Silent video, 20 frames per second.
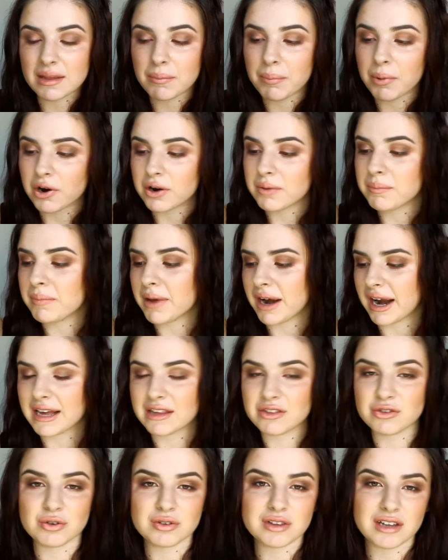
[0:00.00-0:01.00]
the bottom, but I
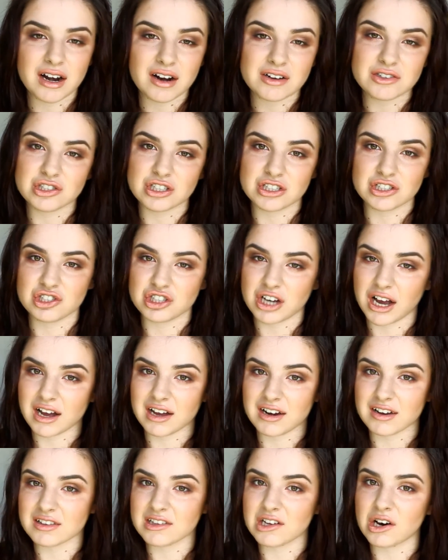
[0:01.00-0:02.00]
thought that I'd just chuck
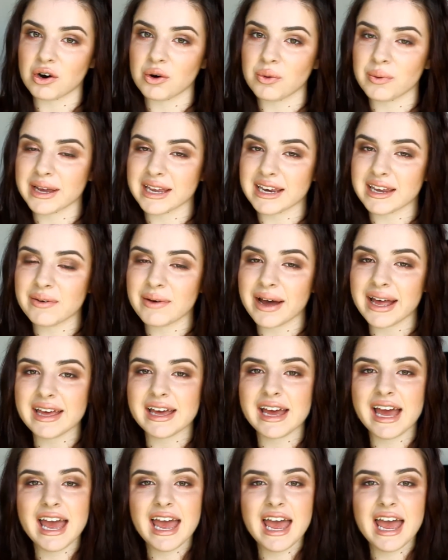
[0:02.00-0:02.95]
it in the hole anyway.